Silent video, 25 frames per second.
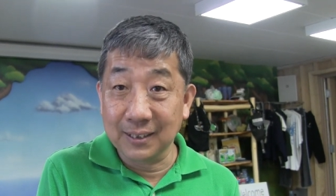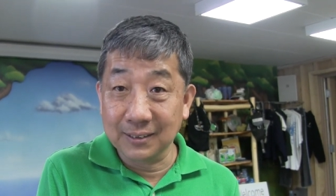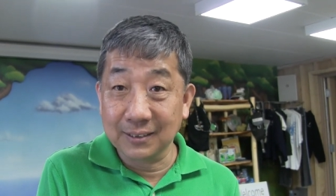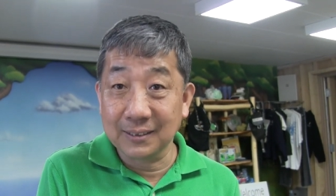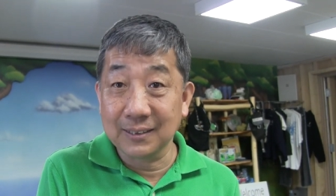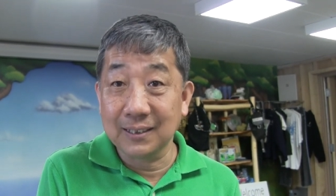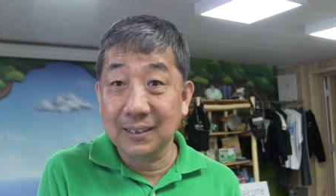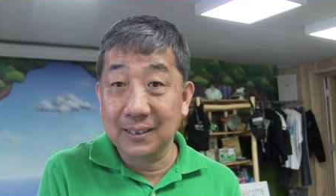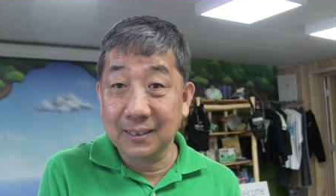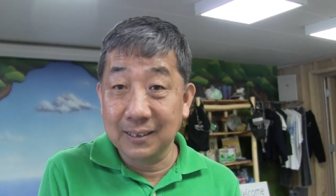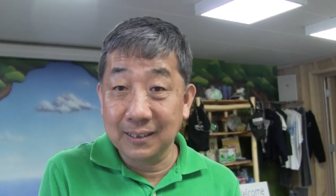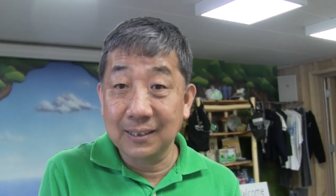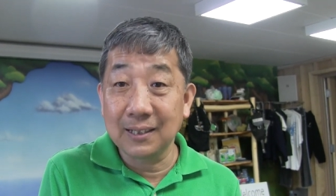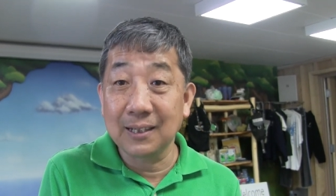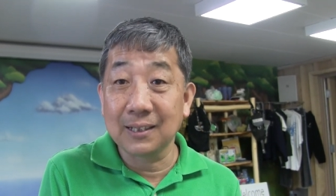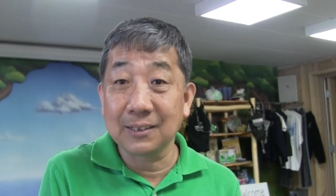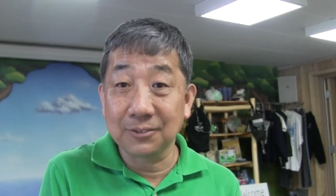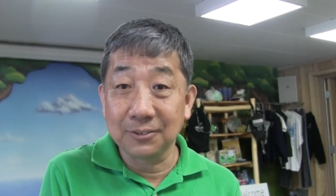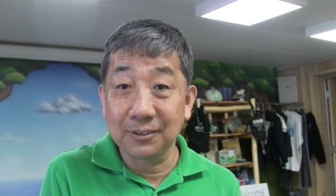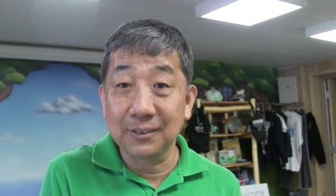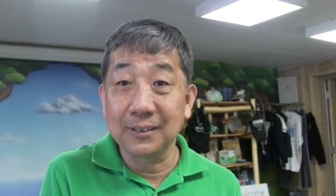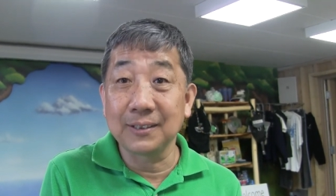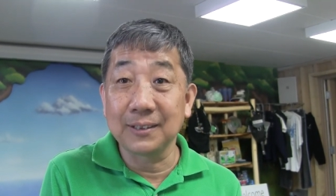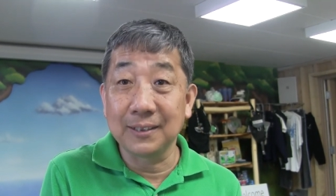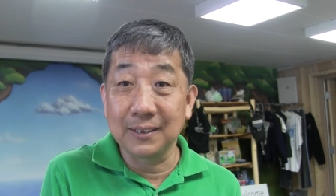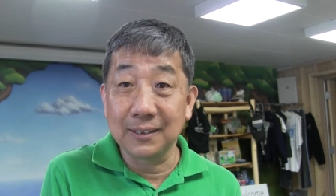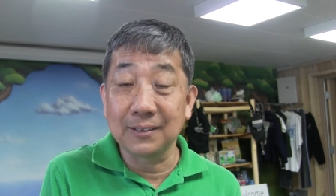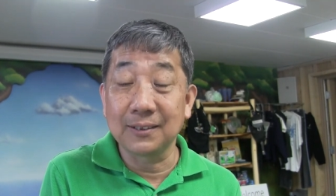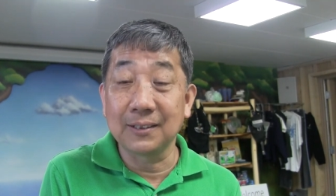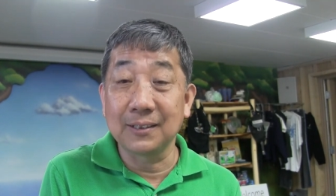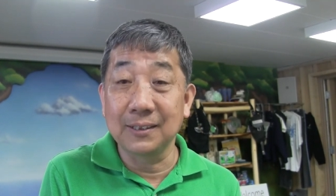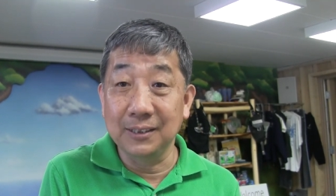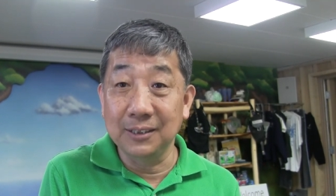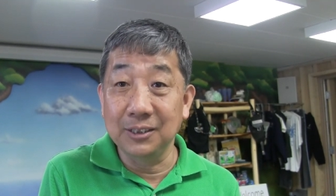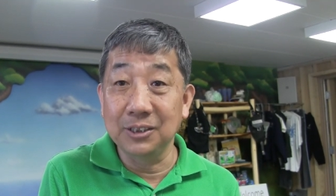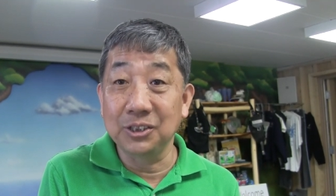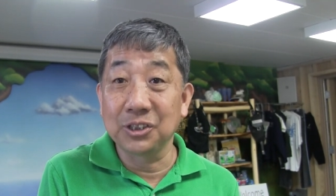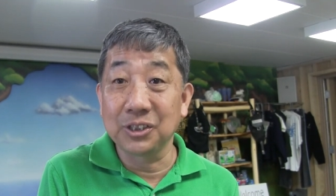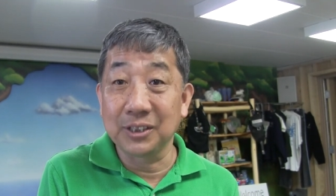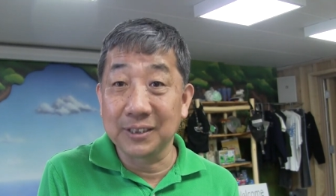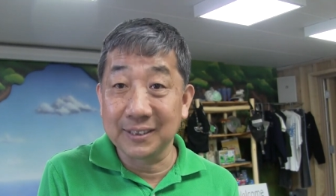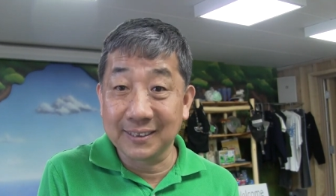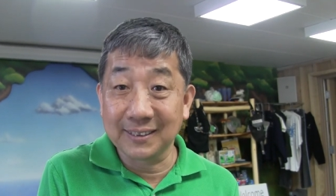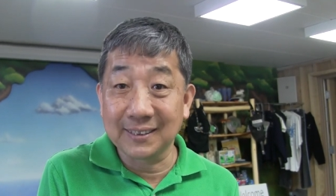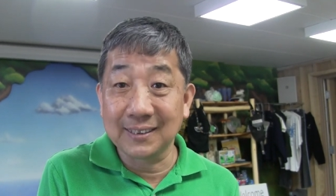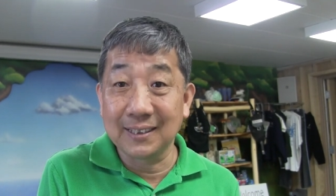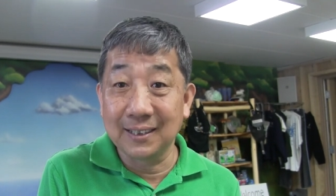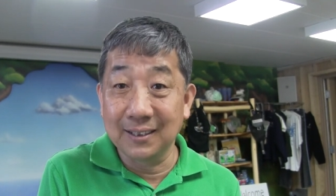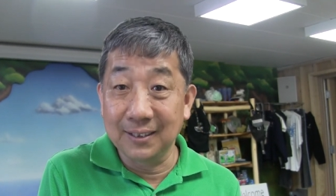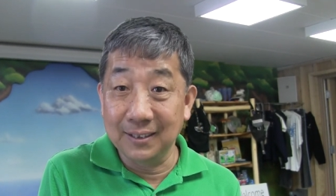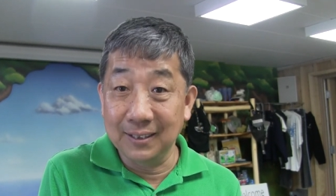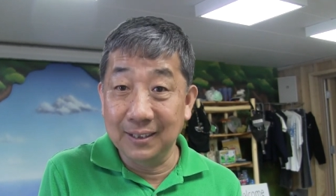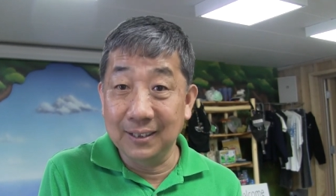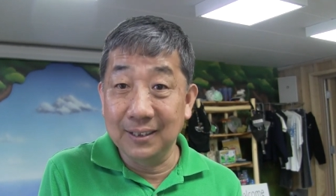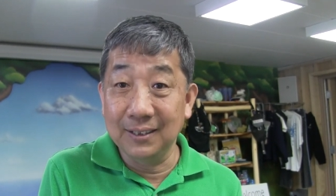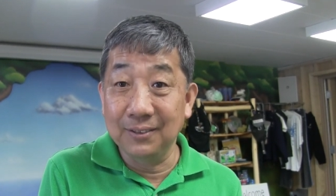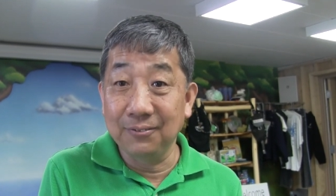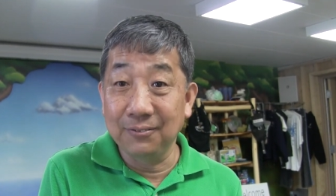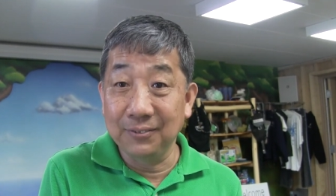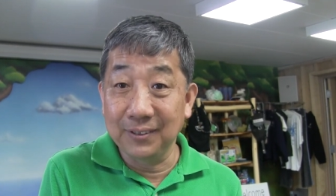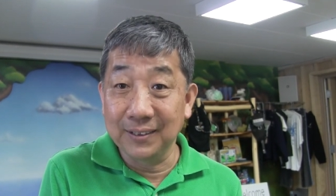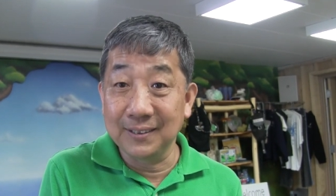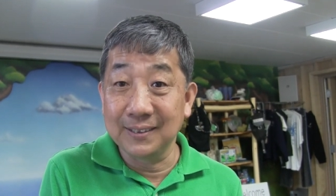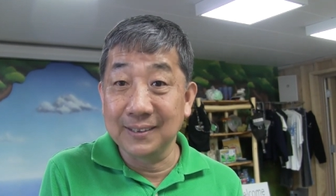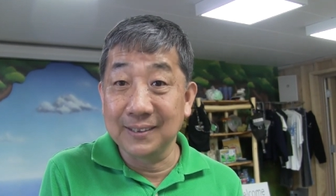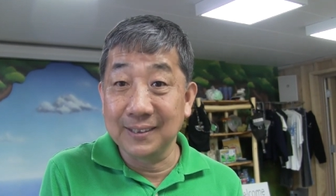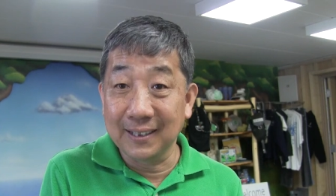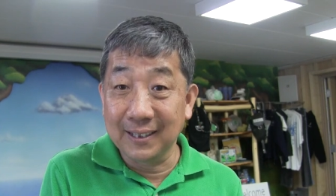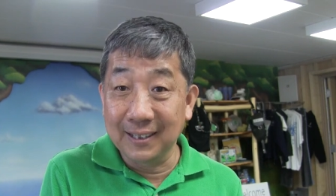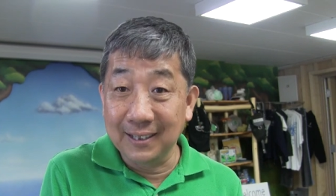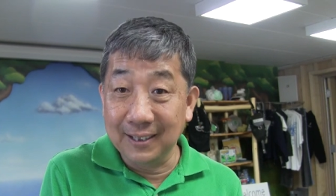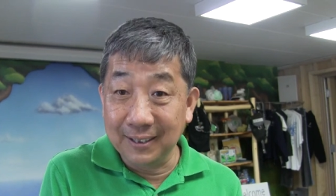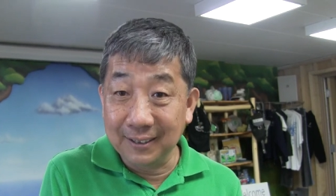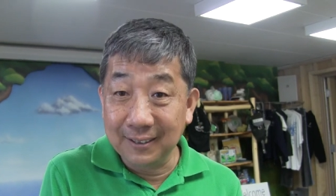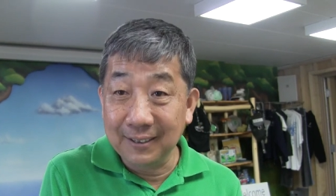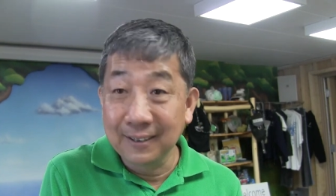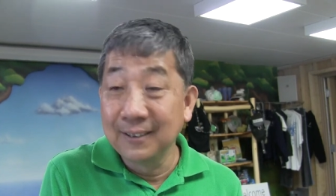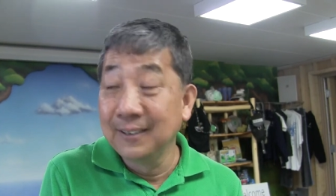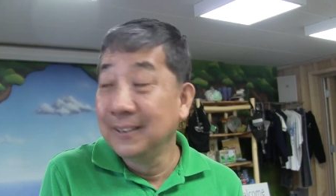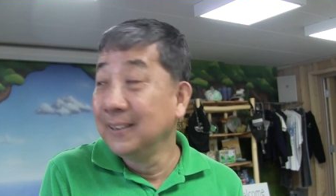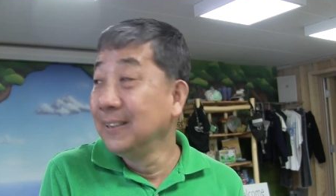So I actually did the initial study whether that,